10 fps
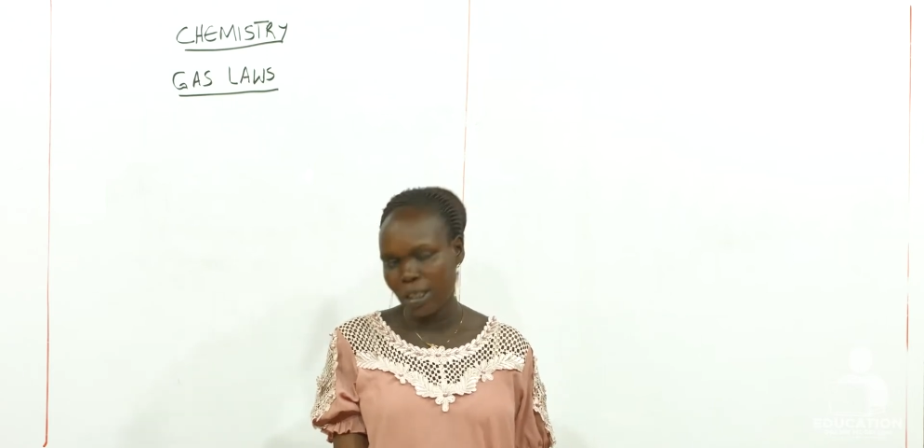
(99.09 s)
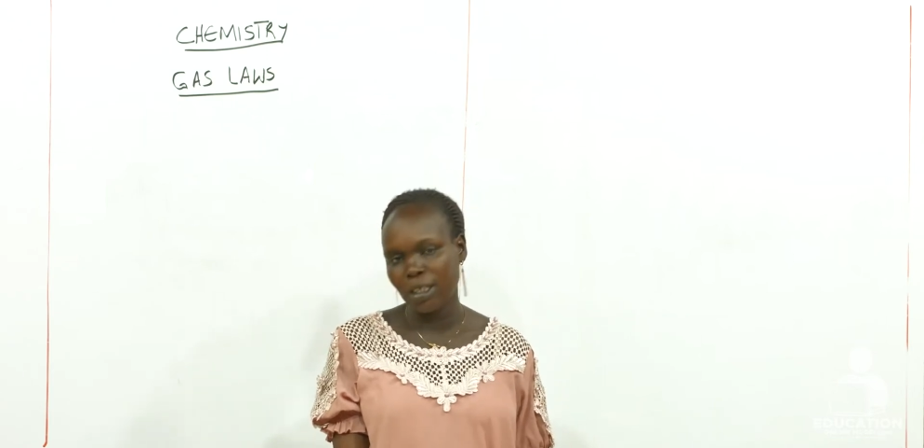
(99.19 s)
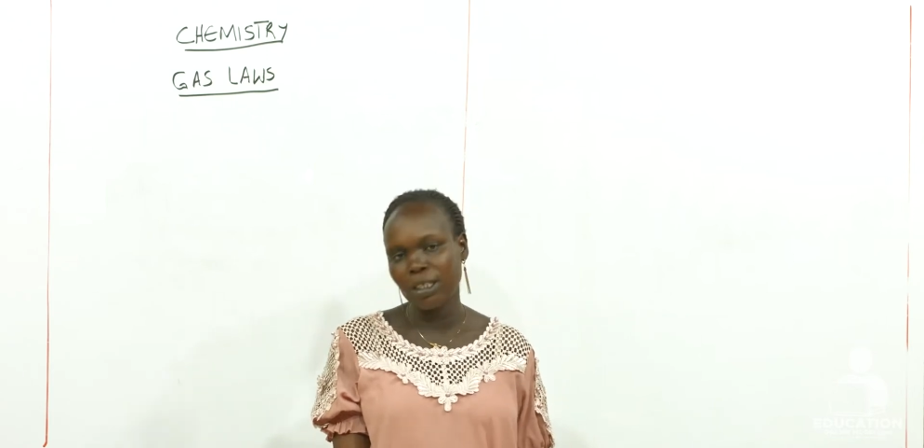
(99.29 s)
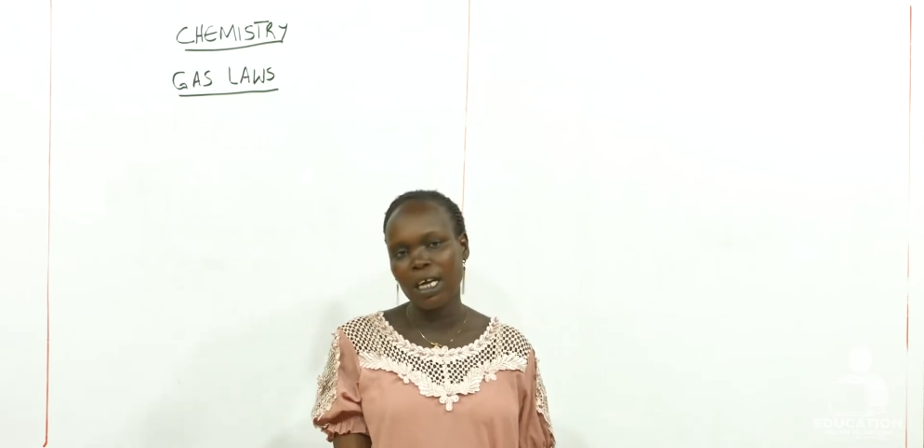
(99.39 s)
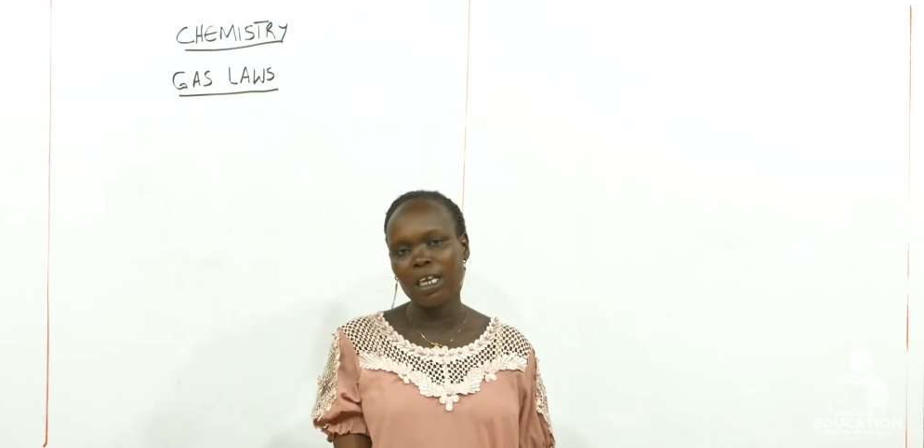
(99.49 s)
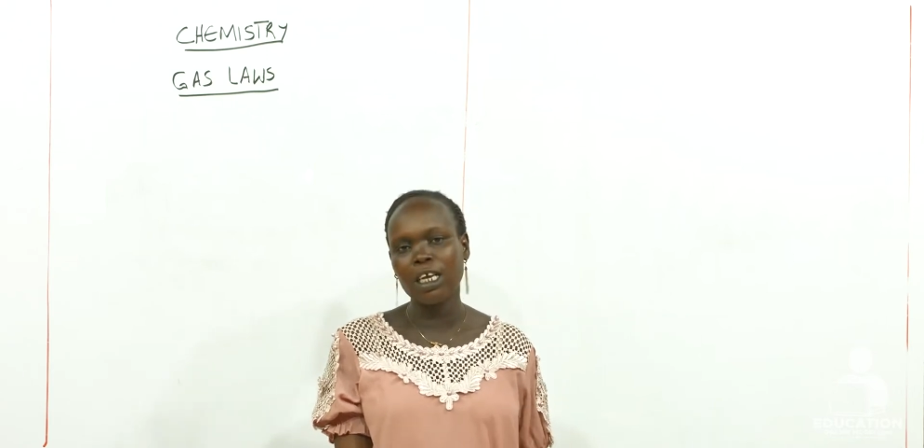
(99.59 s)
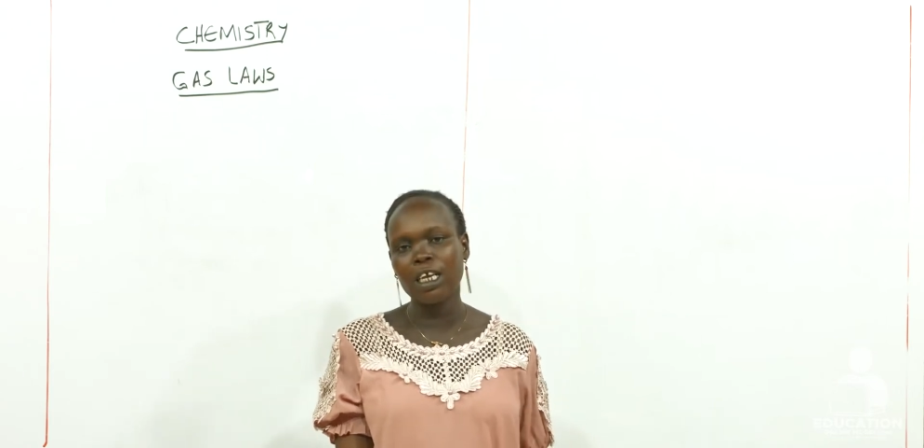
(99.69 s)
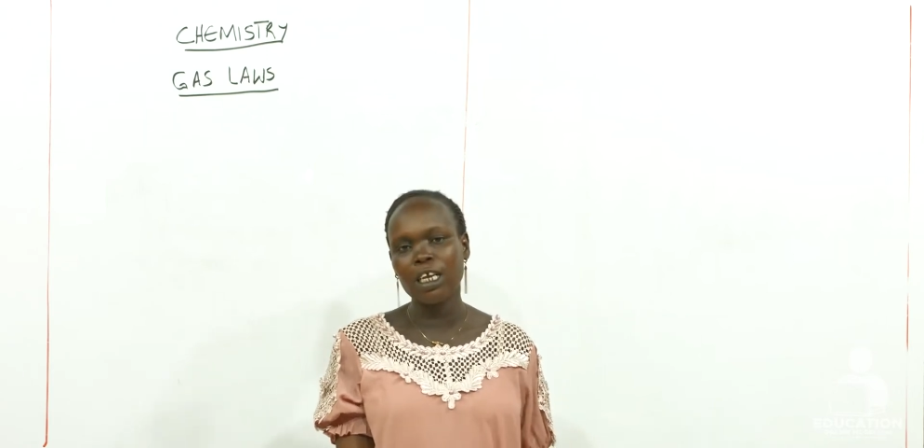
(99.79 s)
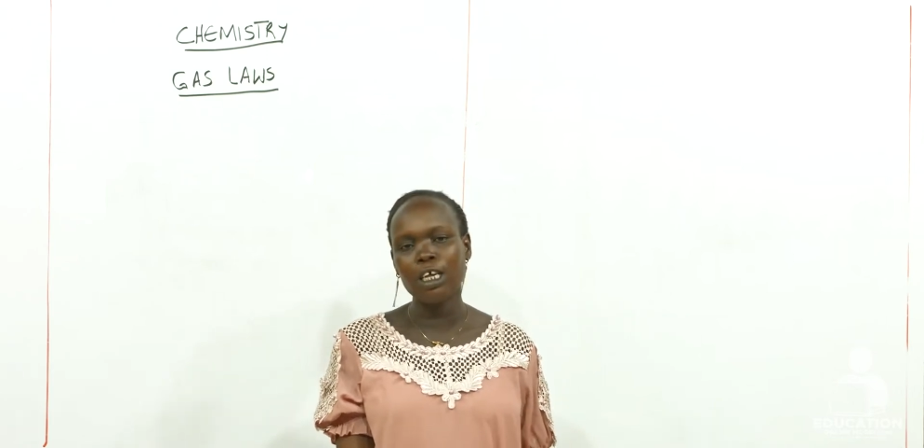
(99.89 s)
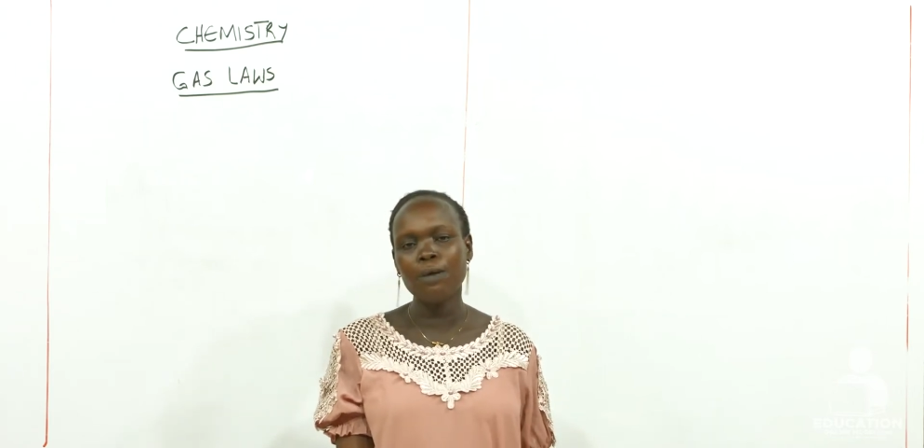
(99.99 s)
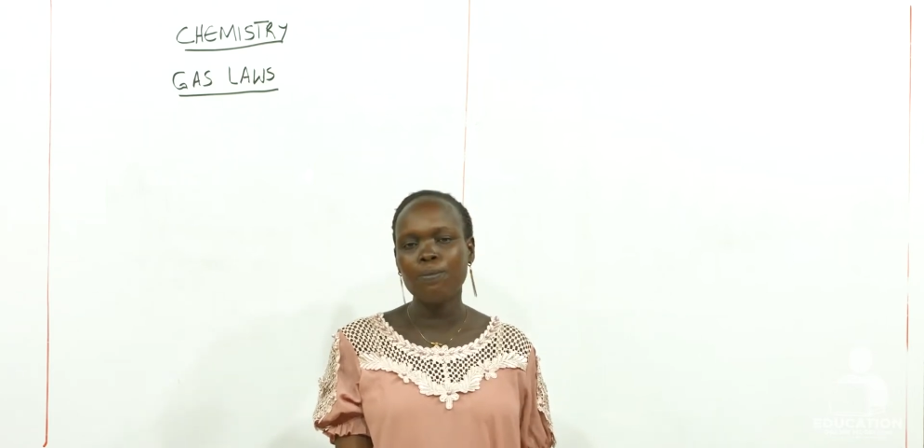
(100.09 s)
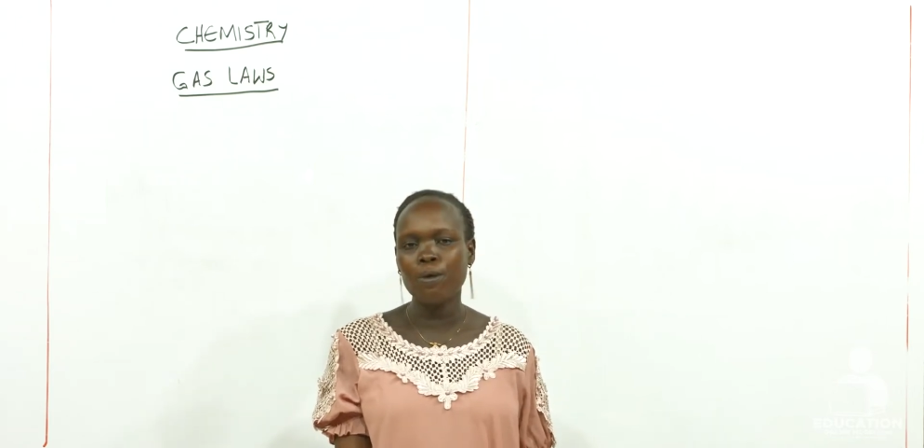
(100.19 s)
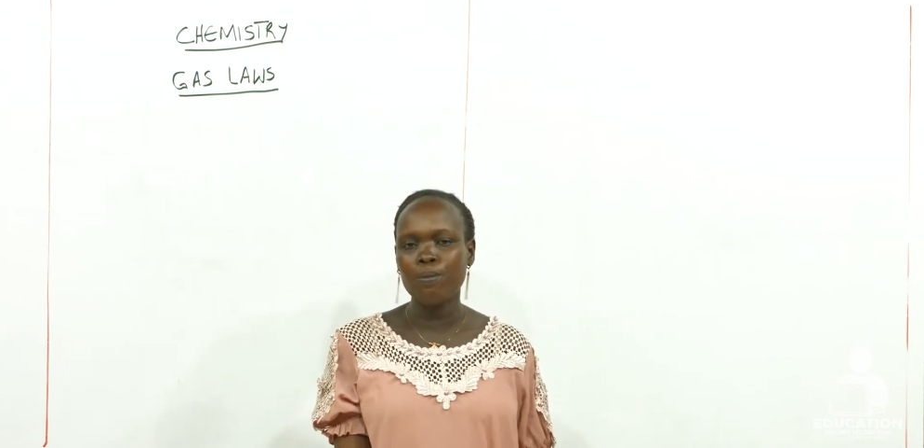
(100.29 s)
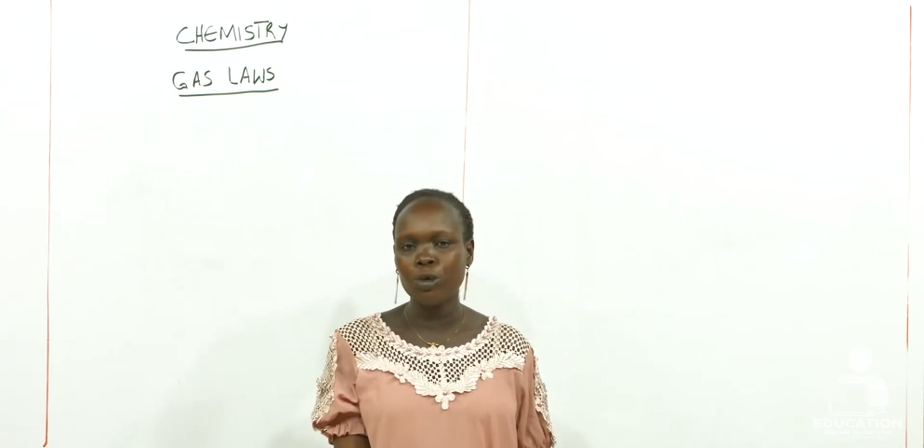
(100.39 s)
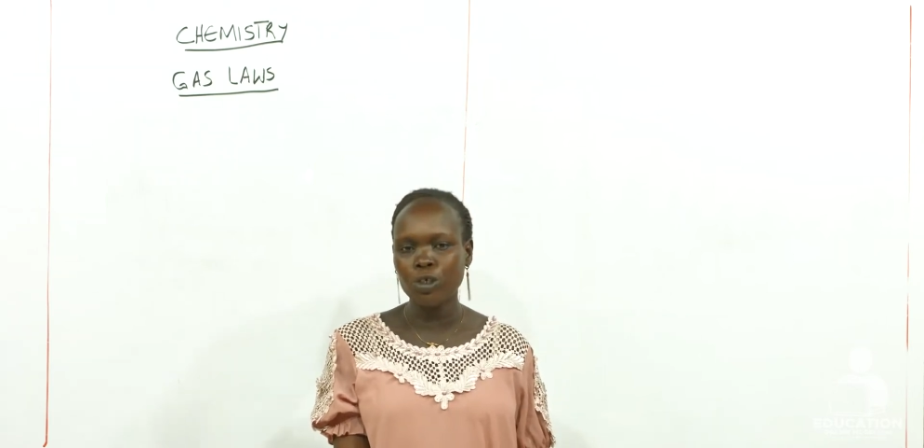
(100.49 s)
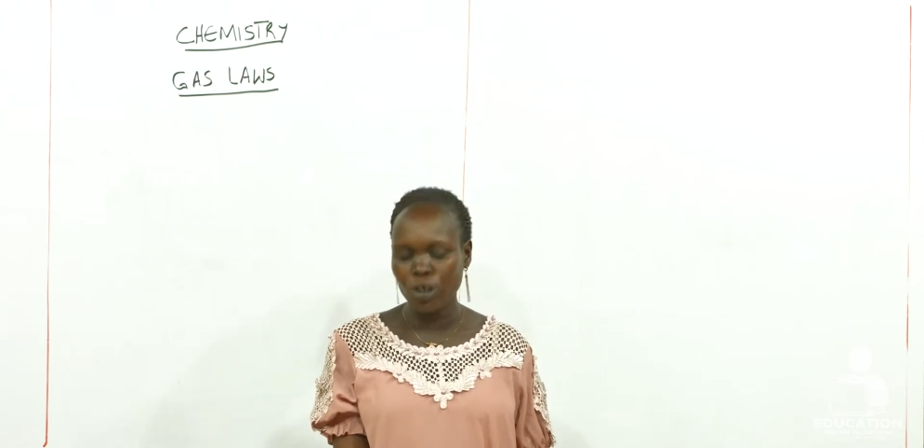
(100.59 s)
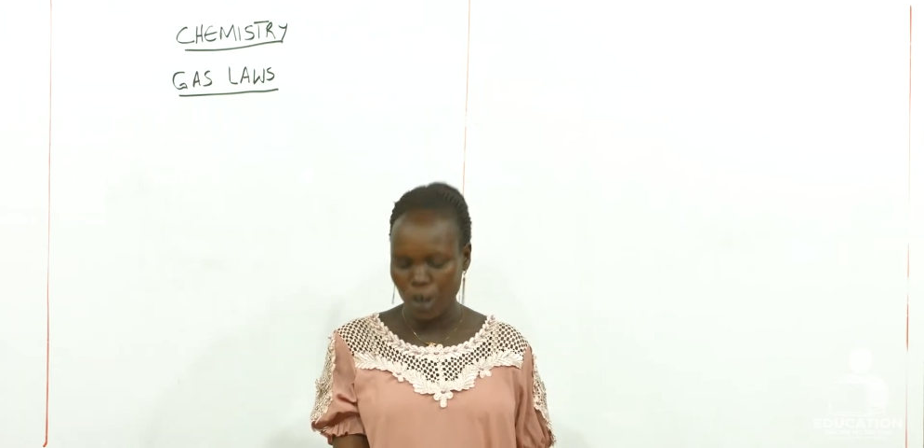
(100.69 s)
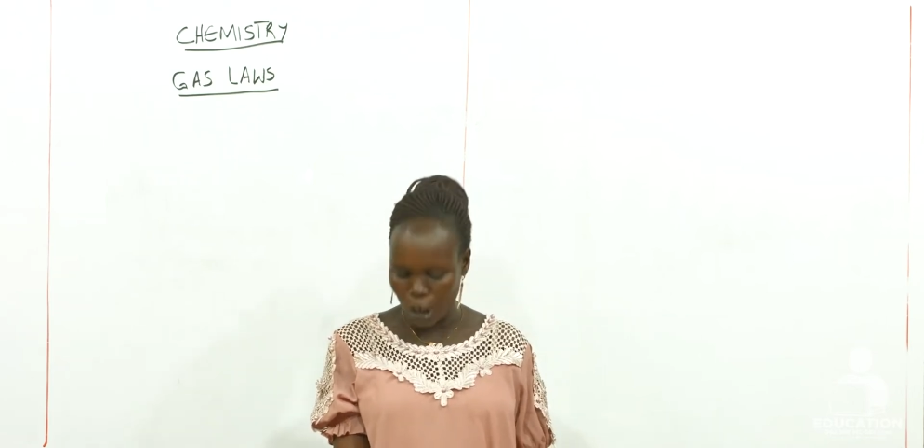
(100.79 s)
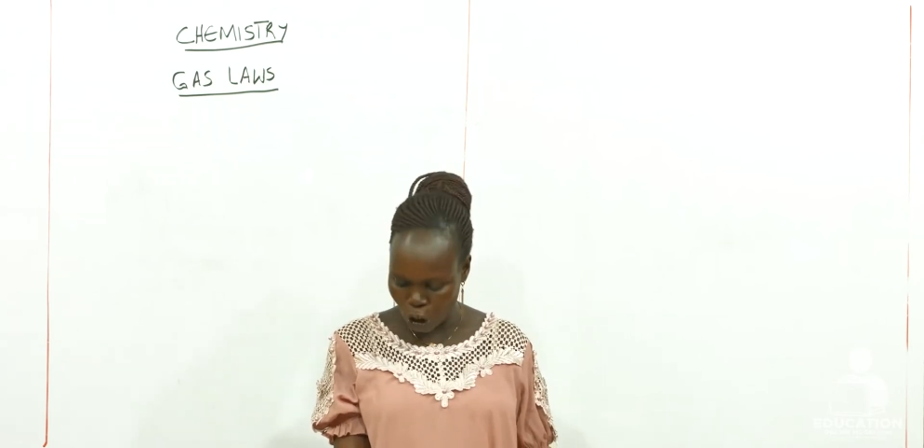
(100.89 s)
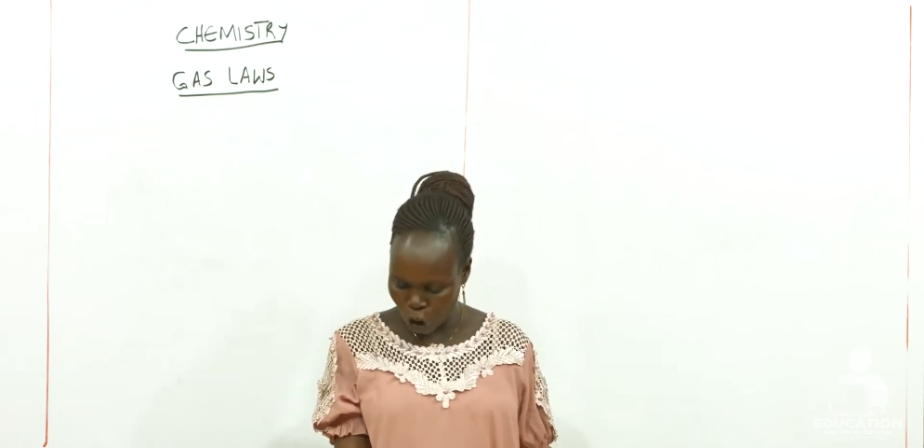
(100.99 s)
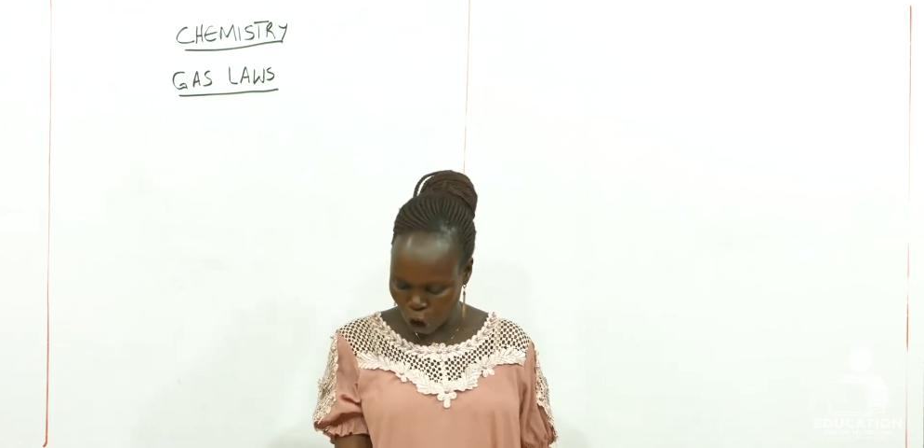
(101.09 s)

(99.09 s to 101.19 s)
is directly proportional